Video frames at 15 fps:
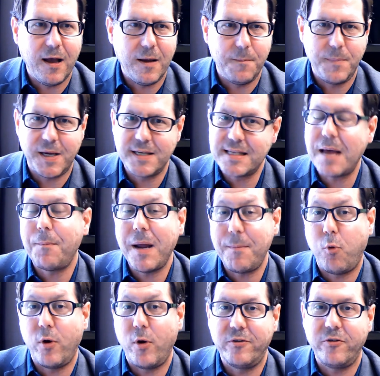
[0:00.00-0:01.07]
because that might
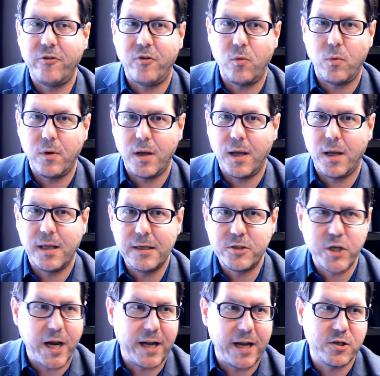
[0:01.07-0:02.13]
point to a
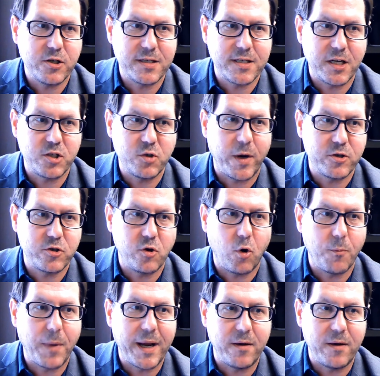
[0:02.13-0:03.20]
change in a situation or
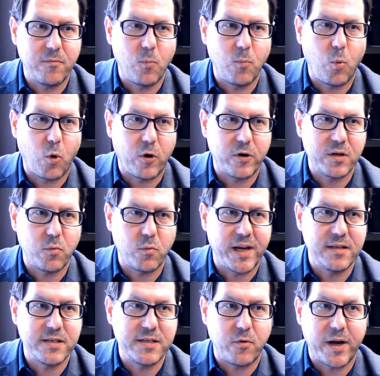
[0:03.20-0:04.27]
might warrant a
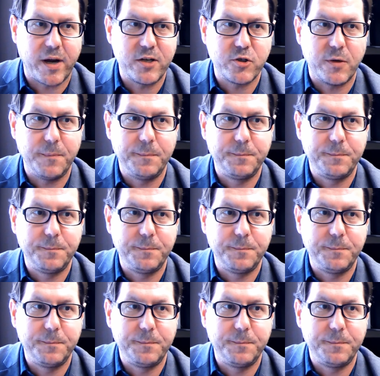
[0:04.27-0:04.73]
reconsideration.